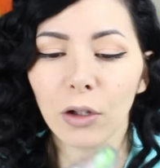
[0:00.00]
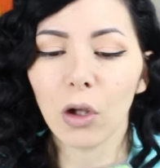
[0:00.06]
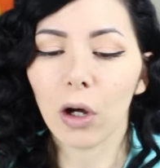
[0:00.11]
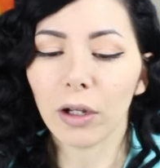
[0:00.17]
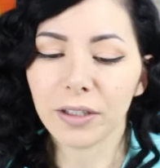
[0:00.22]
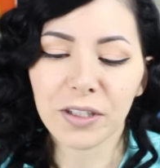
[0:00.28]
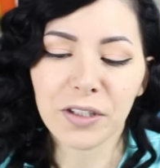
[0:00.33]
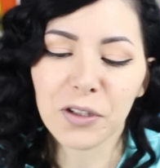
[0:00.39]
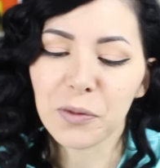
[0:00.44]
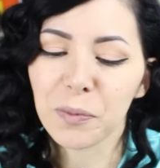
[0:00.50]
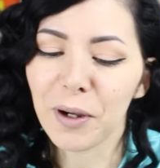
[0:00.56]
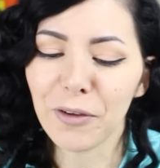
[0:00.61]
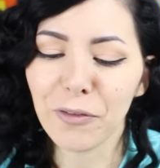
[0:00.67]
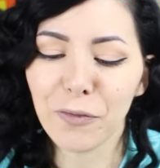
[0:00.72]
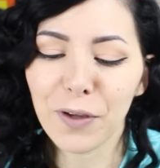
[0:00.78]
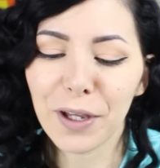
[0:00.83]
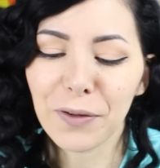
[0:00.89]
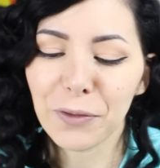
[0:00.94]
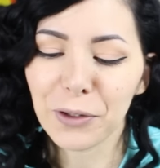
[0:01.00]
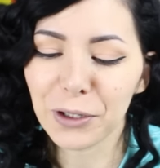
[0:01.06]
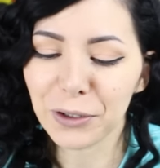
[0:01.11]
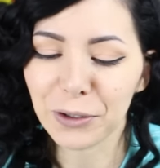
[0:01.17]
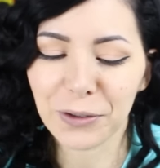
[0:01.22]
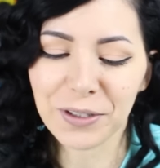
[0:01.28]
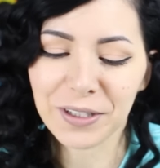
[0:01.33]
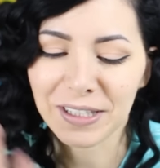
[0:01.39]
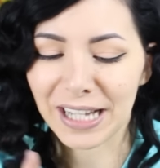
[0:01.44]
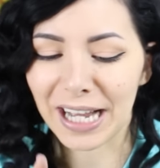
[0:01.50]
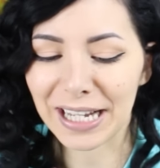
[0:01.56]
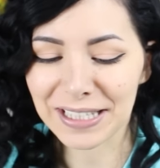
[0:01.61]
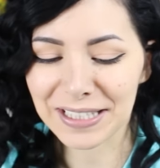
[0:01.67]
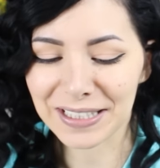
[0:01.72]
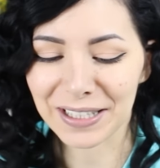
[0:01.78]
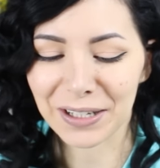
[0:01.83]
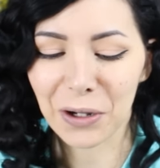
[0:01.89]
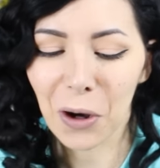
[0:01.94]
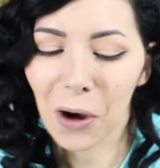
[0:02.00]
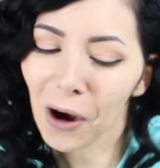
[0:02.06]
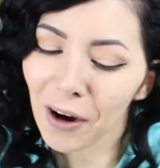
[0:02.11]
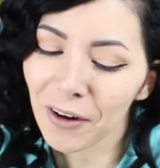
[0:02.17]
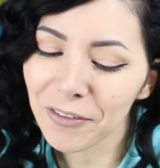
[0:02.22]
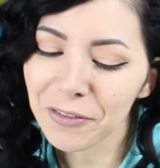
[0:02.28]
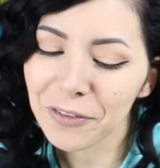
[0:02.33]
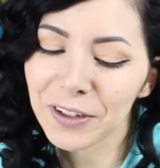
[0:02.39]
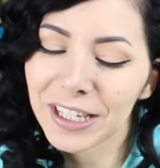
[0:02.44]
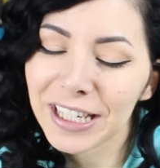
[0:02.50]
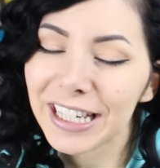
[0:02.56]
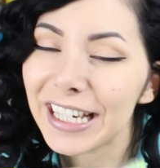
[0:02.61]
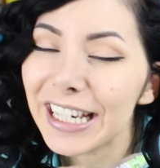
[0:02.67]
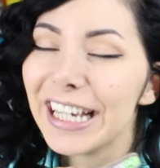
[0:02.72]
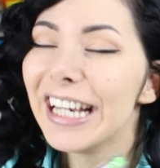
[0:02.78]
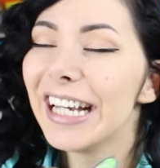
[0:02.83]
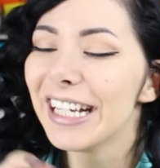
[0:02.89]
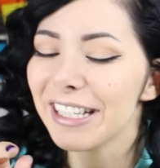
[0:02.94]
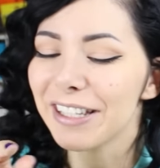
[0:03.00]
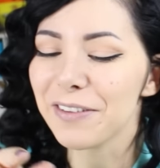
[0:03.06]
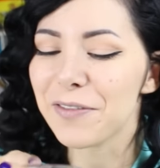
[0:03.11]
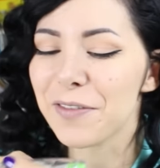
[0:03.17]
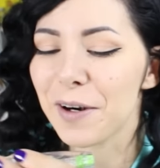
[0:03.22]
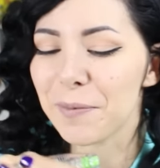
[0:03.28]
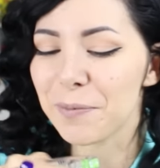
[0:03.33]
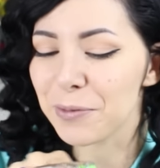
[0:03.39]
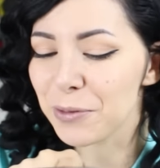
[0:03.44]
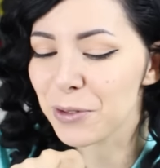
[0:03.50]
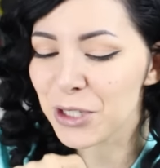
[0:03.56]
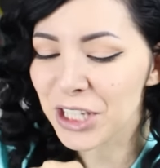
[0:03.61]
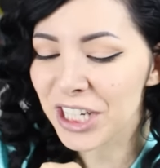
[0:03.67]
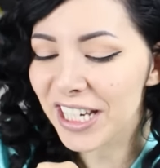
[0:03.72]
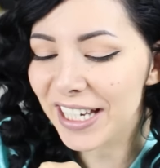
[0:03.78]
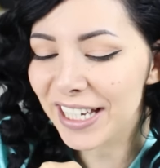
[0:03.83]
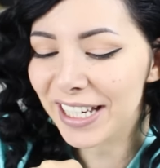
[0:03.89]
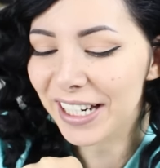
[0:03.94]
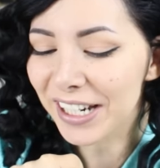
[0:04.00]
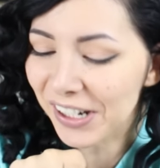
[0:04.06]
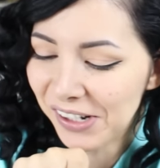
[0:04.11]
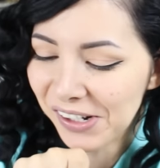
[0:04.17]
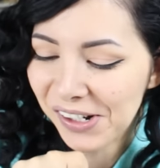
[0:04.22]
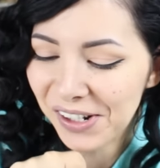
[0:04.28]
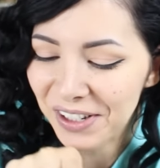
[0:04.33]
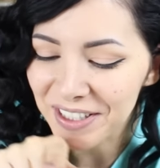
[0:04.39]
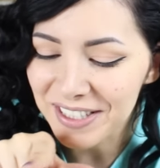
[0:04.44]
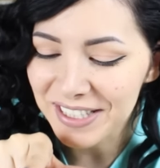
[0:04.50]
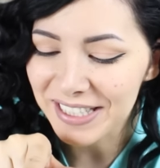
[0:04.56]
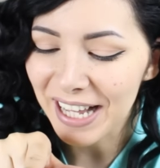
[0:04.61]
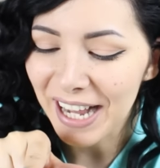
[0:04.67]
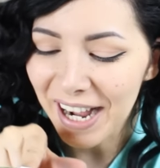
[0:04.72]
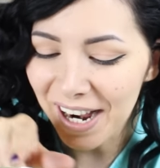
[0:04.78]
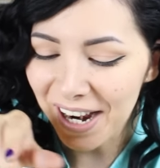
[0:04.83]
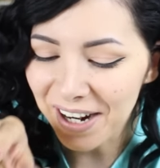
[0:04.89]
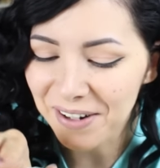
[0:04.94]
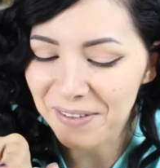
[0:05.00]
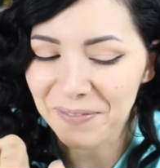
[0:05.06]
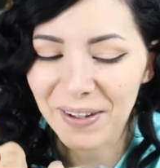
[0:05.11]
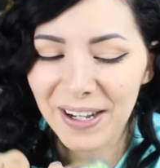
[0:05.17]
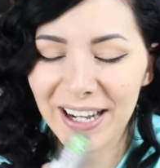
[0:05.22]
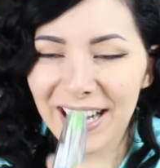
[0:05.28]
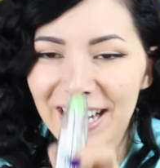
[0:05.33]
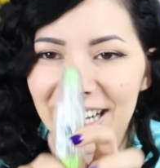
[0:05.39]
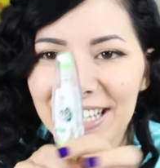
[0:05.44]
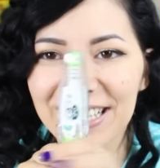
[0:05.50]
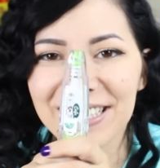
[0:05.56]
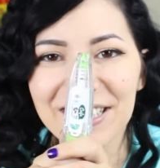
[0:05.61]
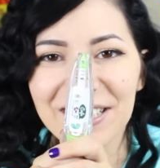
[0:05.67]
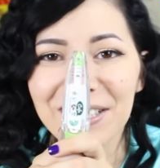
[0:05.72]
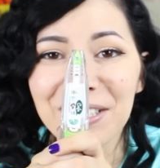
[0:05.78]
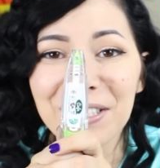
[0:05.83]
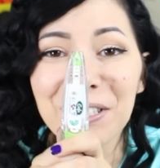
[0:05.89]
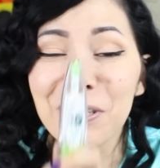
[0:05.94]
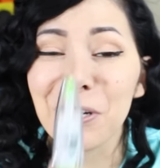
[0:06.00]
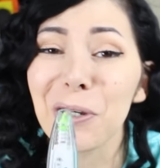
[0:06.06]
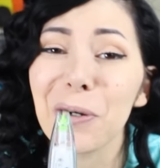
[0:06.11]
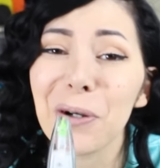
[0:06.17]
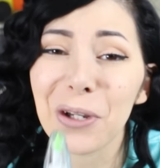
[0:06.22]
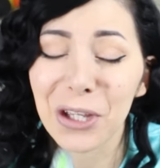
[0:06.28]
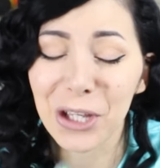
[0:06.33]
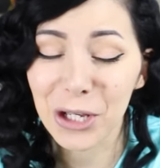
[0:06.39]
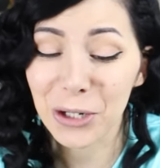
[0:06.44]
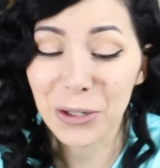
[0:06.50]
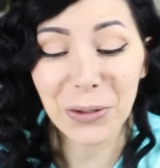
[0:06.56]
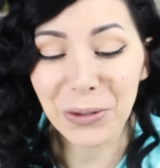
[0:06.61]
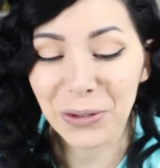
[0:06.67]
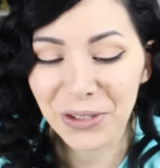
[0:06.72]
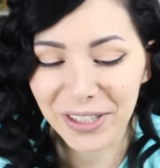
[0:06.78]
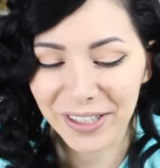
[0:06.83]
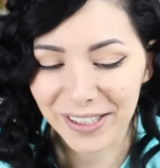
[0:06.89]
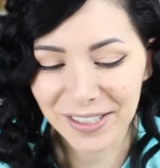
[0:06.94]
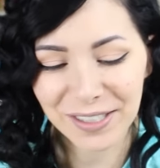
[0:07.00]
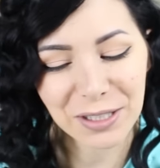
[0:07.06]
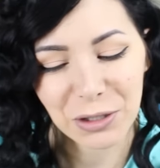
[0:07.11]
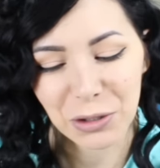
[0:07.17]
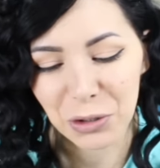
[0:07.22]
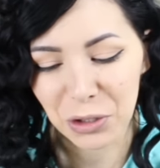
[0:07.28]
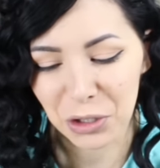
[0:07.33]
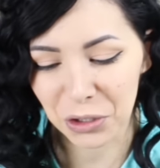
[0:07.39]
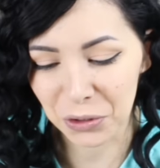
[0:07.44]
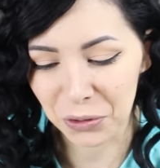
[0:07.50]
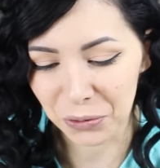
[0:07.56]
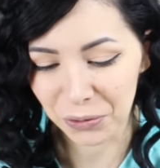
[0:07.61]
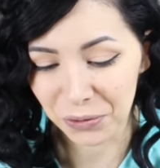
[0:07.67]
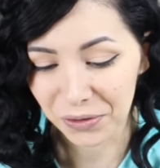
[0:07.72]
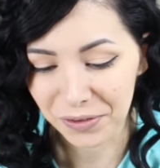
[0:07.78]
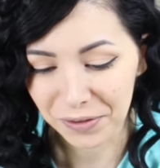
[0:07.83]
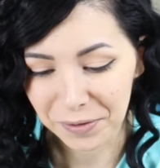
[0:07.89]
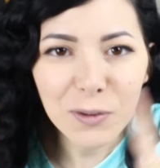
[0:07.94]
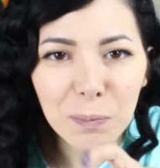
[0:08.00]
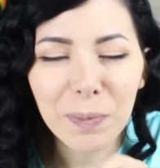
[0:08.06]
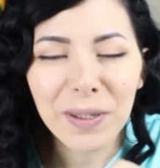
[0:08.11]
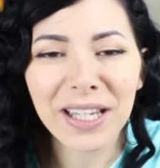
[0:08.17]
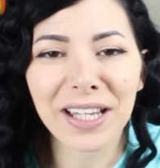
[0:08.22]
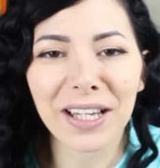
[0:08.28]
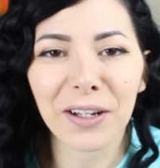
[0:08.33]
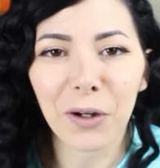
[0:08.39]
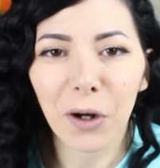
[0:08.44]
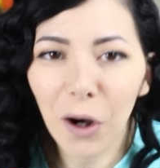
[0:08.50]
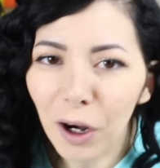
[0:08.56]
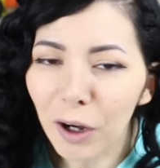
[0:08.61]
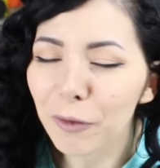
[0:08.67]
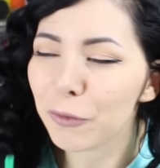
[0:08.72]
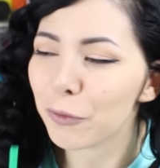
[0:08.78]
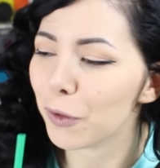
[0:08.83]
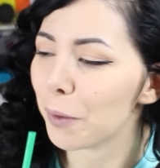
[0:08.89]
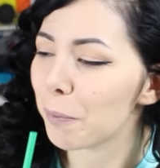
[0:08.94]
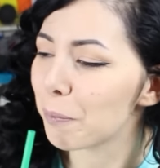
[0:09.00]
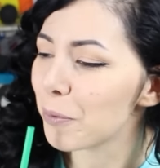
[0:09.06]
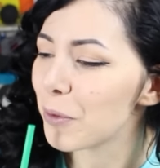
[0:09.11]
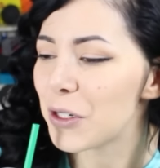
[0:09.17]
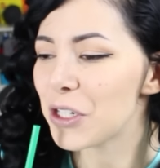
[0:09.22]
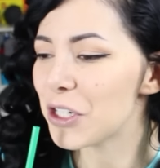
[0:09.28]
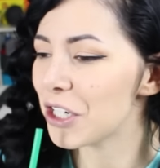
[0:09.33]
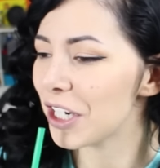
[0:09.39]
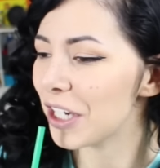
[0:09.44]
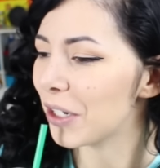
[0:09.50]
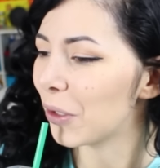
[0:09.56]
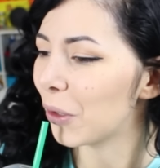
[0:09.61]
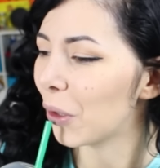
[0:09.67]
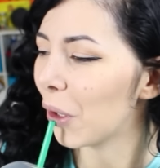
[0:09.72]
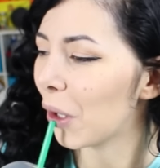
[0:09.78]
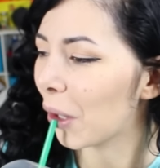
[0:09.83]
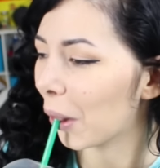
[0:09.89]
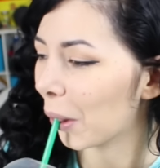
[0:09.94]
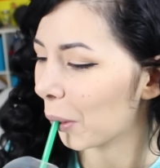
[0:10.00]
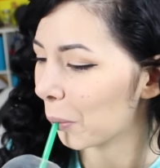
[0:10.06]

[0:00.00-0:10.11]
No, this is my favorite because it has the coffee, the frappuccino, Starbucks. It's too cute. It's too cute. Speaking of frappuccino.